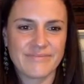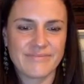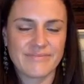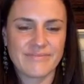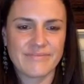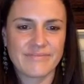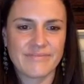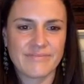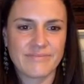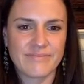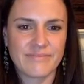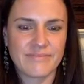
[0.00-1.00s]

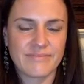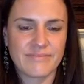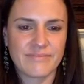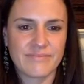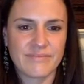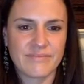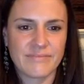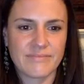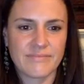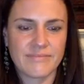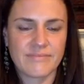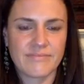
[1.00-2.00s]

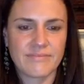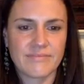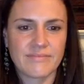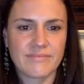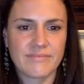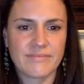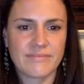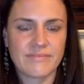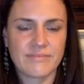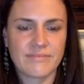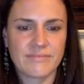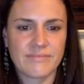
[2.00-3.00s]

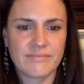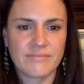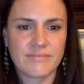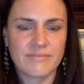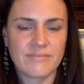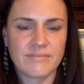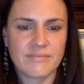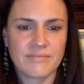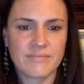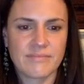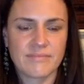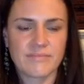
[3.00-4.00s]

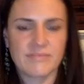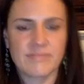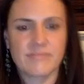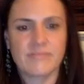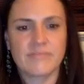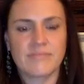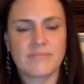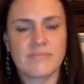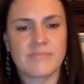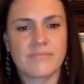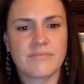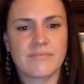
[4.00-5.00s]

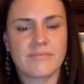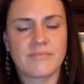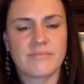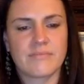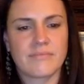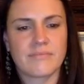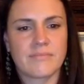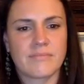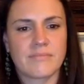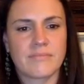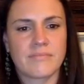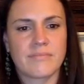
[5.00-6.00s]

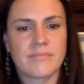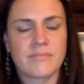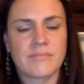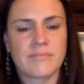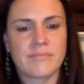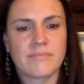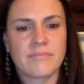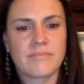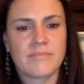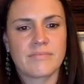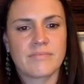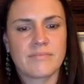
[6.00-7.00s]

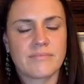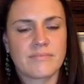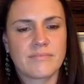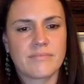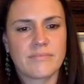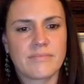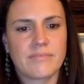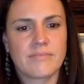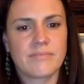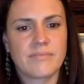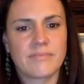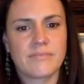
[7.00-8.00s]
(silent)